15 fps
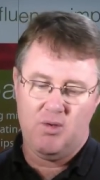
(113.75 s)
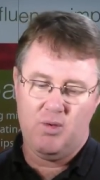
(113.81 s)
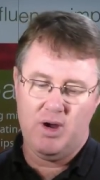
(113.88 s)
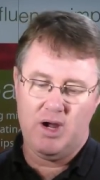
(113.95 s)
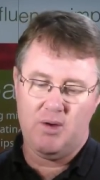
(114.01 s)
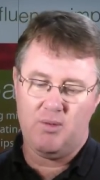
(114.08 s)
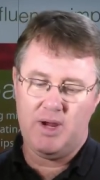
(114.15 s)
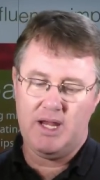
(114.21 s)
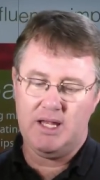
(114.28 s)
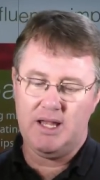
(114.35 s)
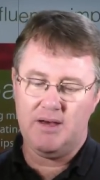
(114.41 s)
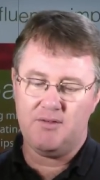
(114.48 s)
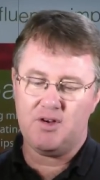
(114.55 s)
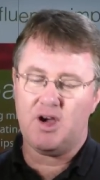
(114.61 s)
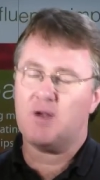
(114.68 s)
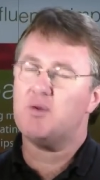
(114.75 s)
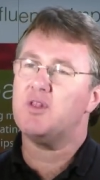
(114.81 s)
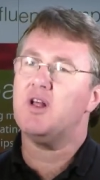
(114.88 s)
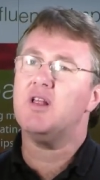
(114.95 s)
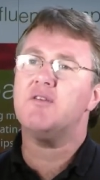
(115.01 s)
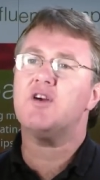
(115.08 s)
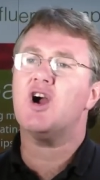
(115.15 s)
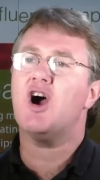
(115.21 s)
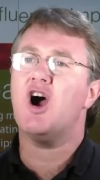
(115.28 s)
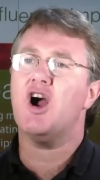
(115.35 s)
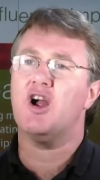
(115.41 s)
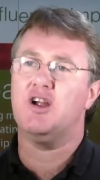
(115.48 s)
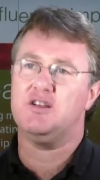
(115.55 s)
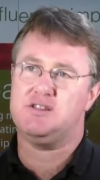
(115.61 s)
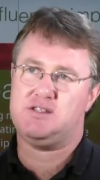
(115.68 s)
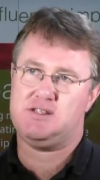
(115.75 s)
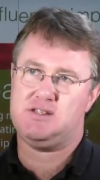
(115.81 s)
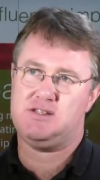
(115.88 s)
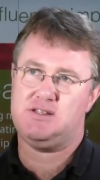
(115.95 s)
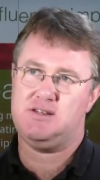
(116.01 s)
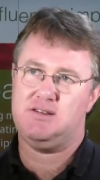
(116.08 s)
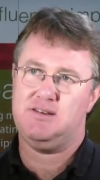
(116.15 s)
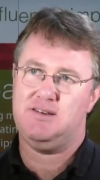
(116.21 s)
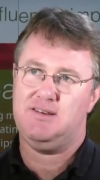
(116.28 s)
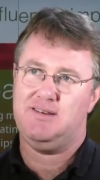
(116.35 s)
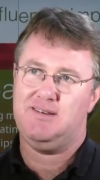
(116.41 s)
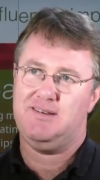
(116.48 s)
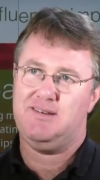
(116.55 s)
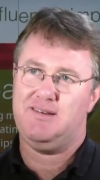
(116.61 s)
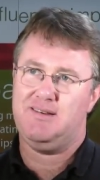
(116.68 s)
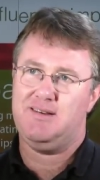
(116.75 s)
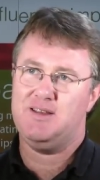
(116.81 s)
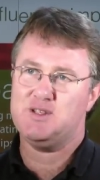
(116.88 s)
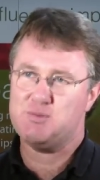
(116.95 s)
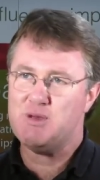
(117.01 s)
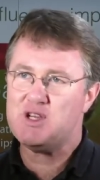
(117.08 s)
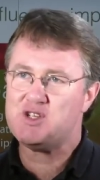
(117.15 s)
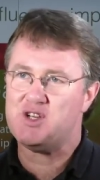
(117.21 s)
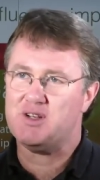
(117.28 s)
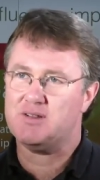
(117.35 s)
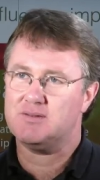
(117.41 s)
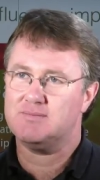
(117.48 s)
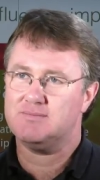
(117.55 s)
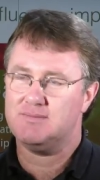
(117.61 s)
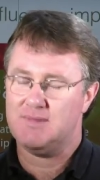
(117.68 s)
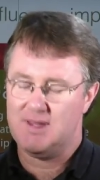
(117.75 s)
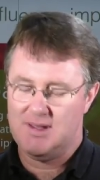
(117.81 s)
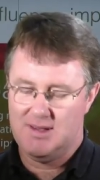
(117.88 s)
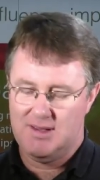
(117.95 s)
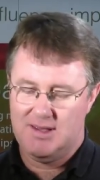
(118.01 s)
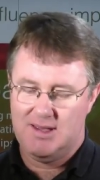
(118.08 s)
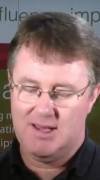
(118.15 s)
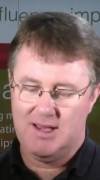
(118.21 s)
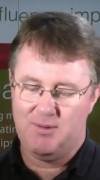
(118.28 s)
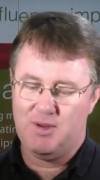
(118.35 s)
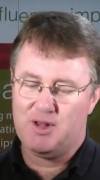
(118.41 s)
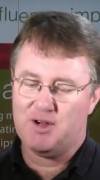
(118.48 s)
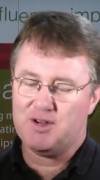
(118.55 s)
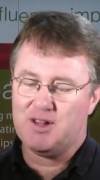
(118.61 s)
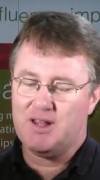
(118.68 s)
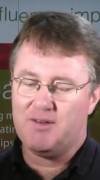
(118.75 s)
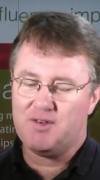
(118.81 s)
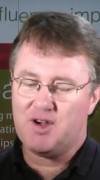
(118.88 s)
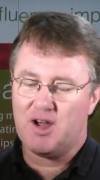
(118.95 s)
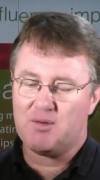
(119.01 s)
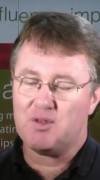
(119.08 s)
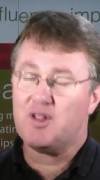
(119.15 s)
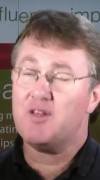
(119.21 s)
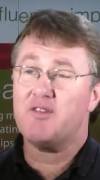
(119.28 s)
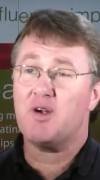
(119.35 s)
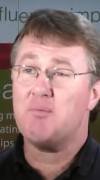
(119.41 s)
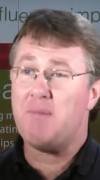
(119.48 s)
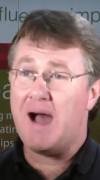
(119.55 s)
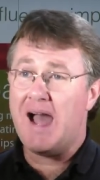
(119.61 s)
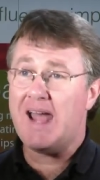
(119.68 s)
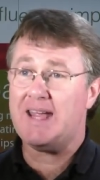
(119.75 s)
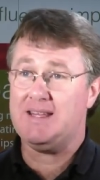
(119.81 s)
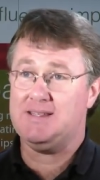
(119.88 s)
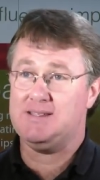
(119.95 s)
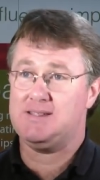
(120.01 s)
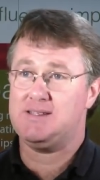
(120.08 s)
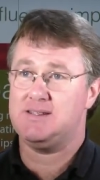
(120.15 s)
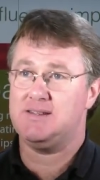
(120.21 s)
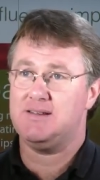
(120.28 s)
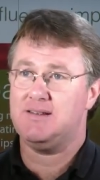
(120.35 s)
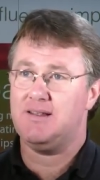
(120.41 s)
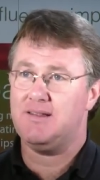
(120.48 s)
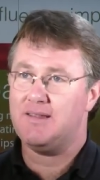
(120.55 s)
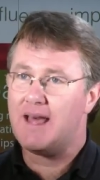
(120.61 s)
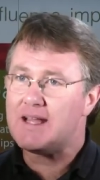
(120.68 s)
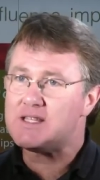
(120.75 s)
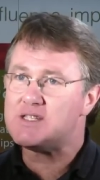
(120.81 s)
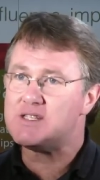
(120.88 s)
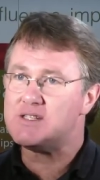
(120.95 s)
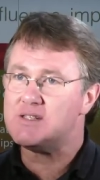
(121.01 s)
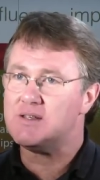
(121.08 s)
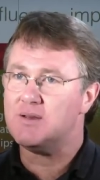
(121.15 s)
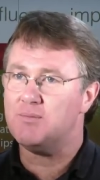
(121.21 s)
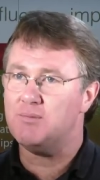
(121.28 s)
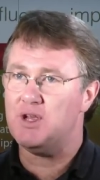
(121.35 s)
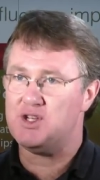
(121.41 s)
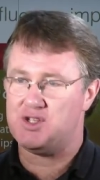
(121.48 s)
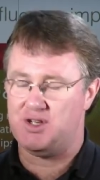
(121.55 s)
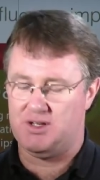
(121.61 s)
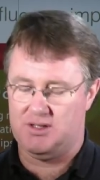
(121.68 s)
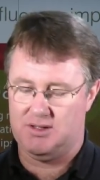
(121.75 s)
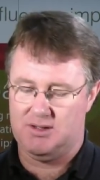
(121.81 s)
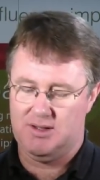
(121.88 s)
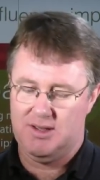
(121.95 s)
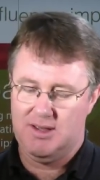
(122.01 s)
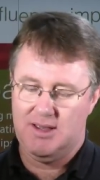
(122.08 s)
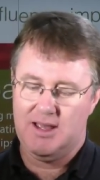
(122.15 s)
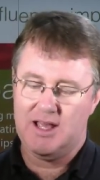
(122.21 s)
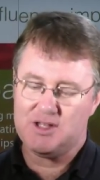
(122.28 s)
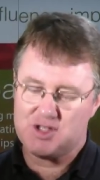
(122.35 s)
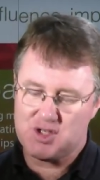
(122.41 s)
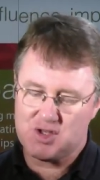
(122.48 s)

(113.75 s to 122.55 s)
where we love God with all of our hearts, is mission. We learn to love God with all of our minds. That's mission. And